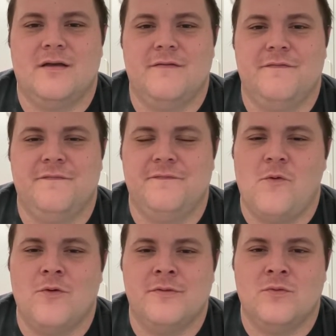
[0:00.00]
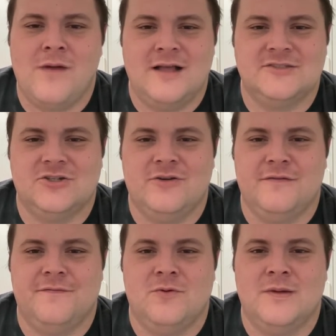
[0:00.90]
the roster and
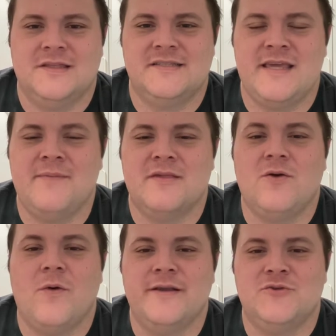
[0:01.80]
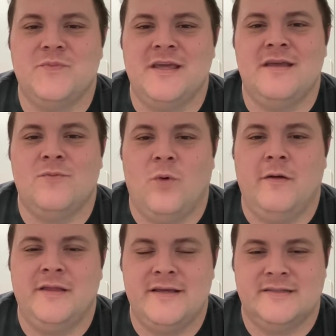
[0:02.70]
for what the team is going to be while
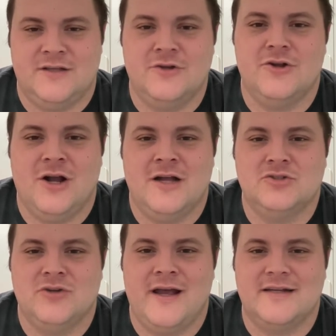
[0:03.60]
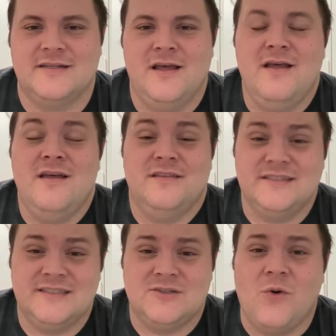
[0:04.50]
he is under contract. This
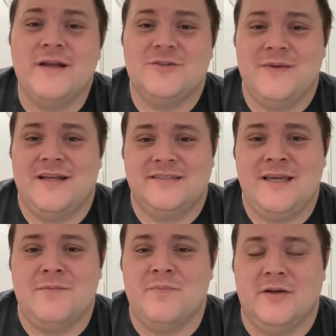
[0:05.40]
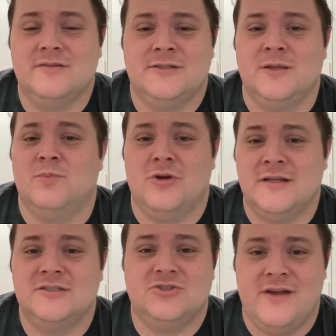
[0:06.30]
is going to be a team built to
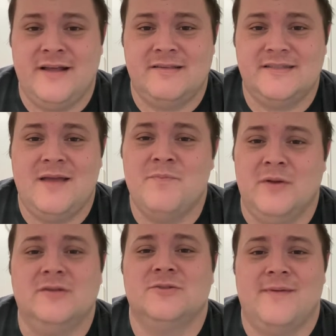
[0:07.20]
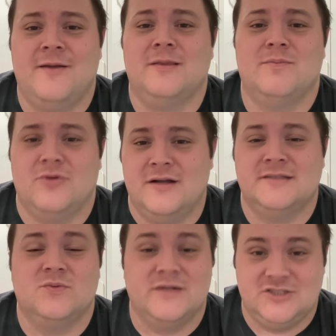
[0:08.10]
LeBron's strengths and built around
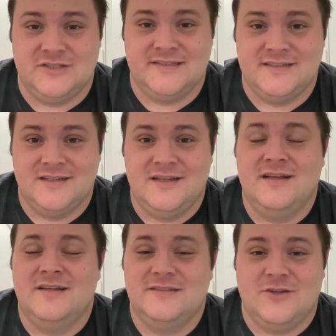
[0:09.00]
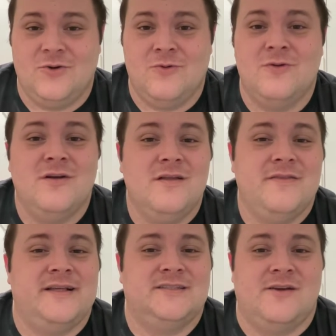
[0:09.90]
LeBron's wishes. So
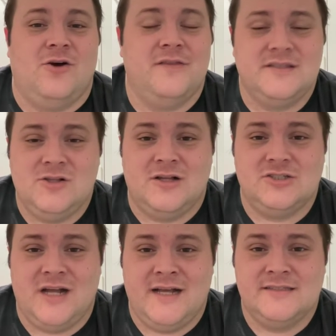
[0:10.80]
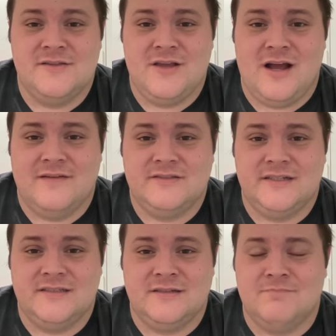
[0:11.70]
they signed all these clutch guys in the
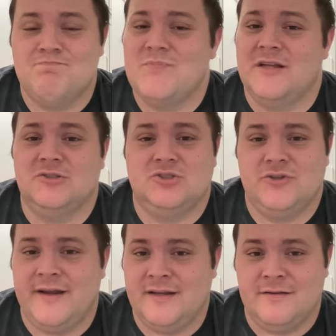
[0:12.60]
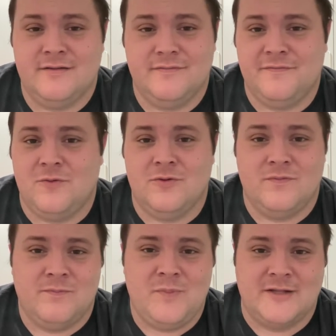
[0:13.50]
offseason. They just traded for
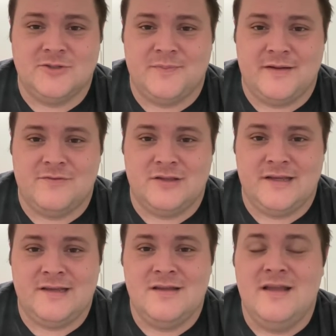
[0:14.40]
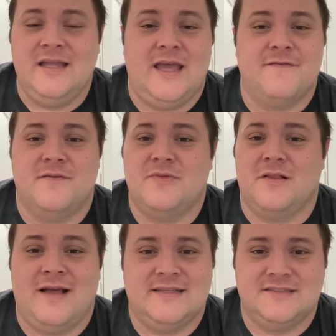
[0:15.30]
Patrick Beverly, gave up the
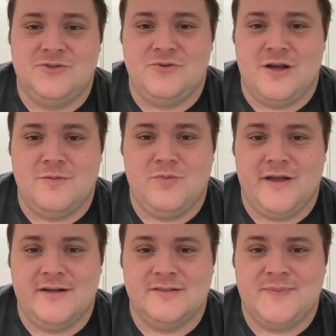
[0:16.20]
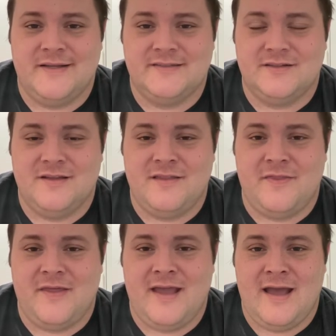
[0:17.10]
last two young players basically that
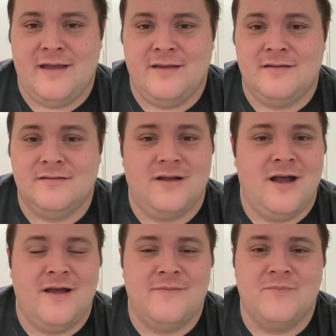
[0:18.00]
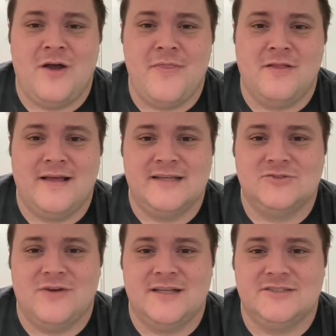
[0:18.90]
they had on the last
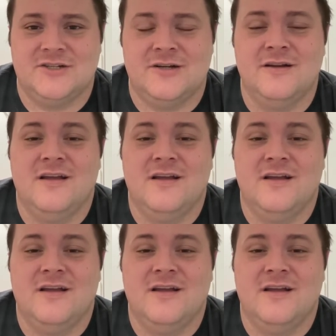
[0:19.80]
roster.